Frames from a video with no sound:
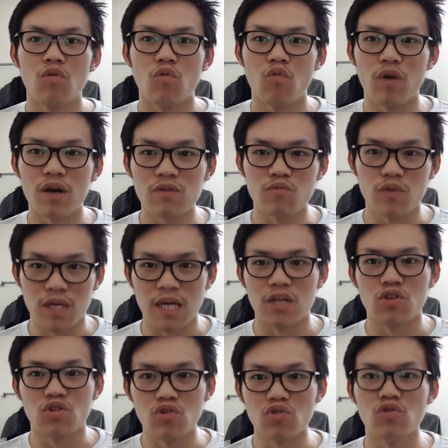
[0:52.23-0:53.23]
what we
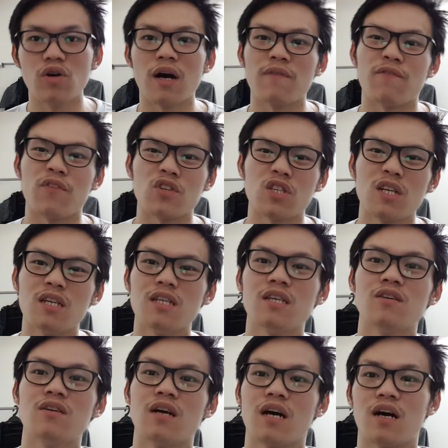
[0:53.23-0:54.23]
can do,
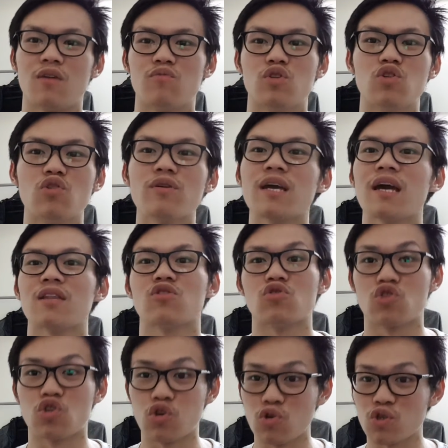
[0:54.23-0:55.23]
unfortunately, we don't get
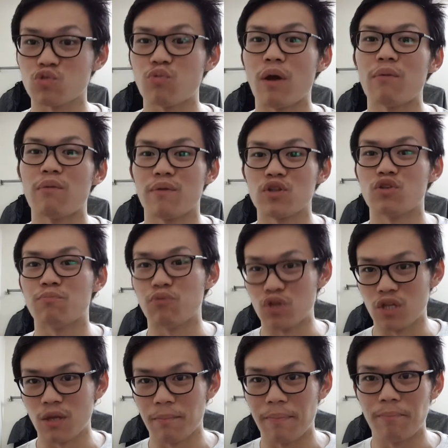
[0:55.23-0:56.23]
to choose where we want to
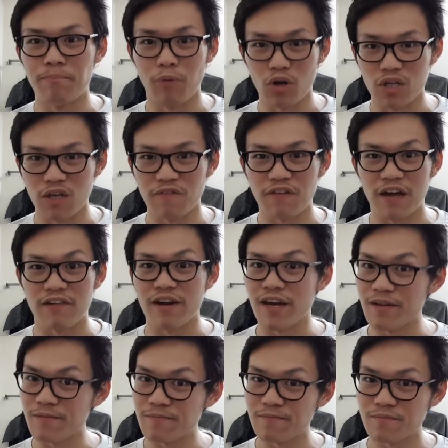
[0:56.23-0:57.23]
put the body fat,
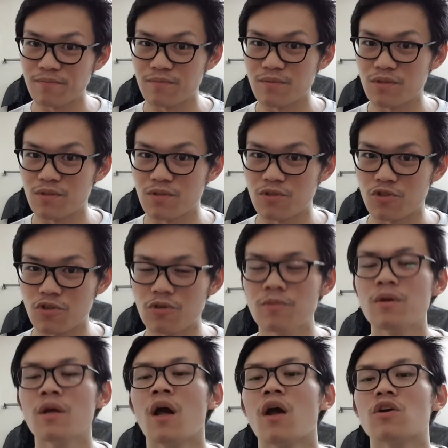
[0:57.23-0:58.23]
right? True.
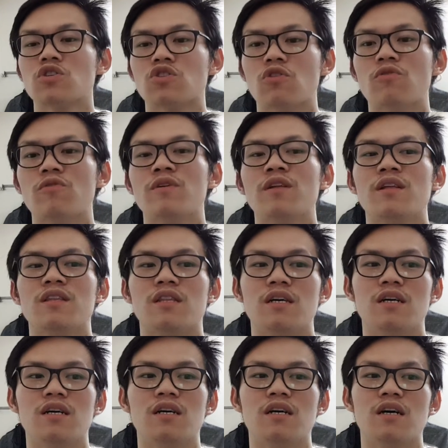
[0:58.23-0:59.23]
So
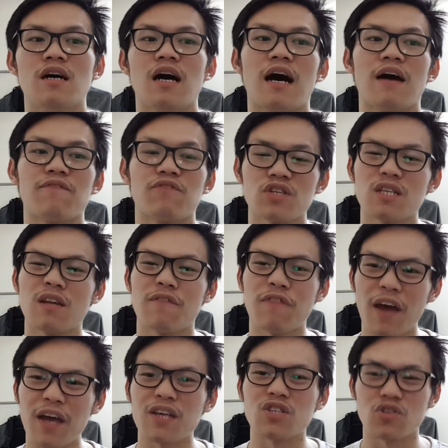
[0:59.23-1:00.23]
unfortunately, the
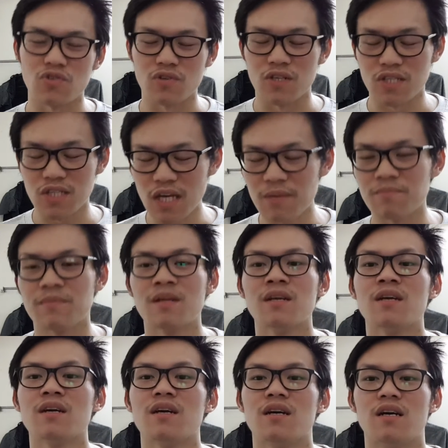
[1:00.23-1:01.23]
fact is also the same.
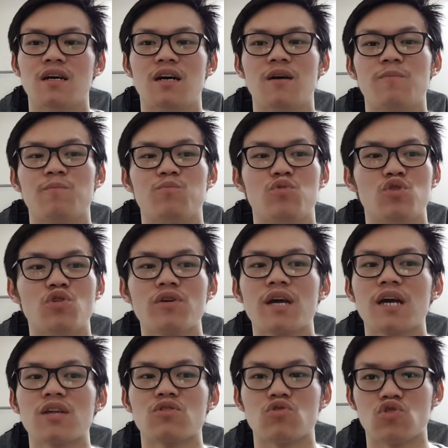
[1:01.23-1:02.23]
We don't
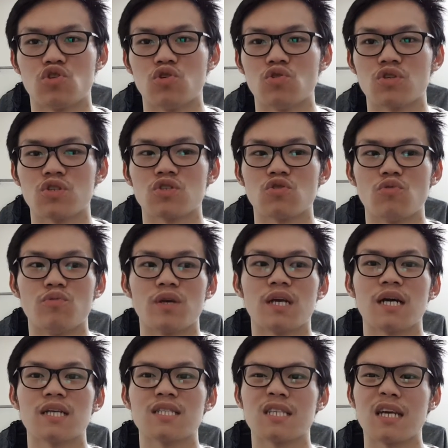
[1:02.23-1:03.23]
get to choose, so we
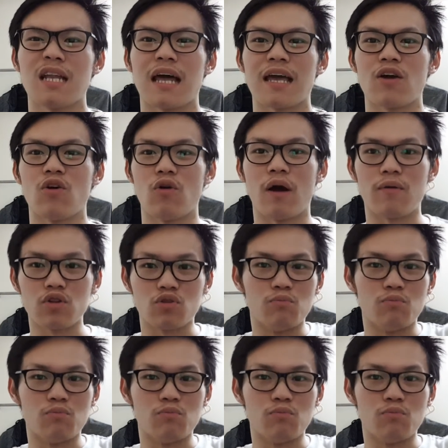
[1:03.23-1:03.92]
can't say like, oh, I want